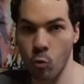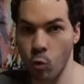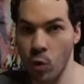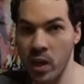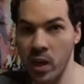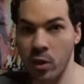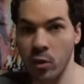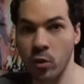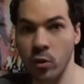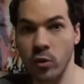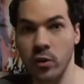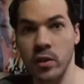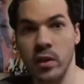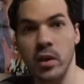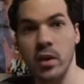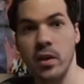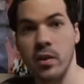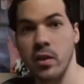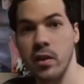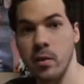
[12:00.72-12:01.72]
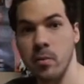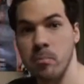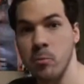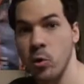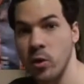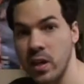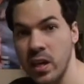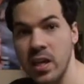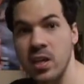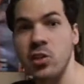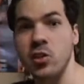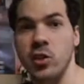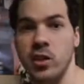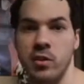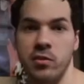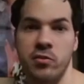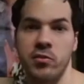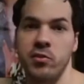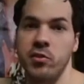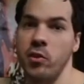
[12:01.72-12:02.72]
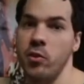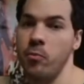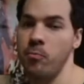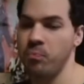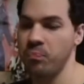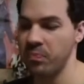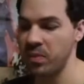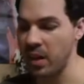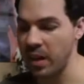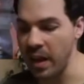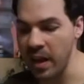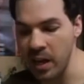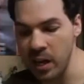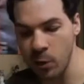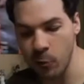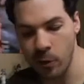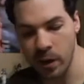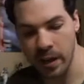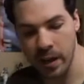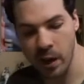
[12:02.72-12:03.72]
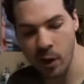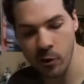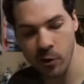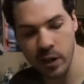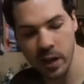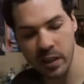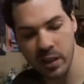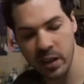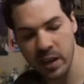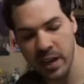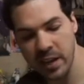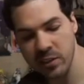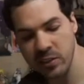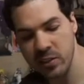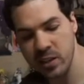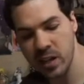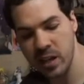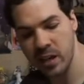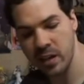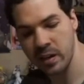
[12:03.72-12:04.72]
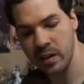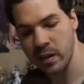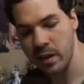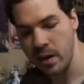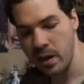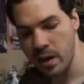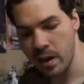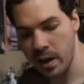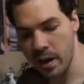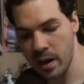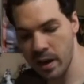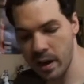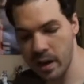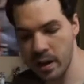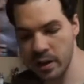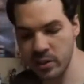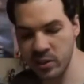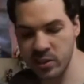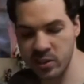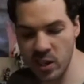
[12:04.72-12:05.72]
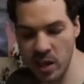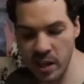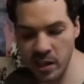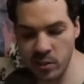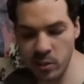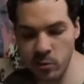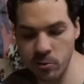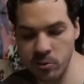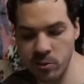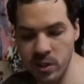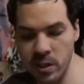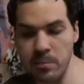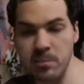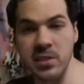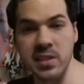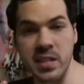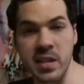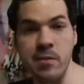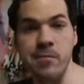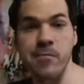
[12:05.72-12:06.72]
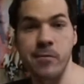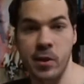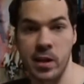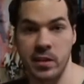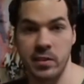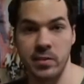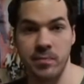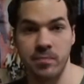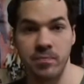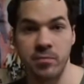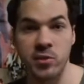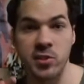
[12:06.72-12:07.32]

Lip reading: wield the Mugenjin. So anyway, okay, the next thing, Saito seems different.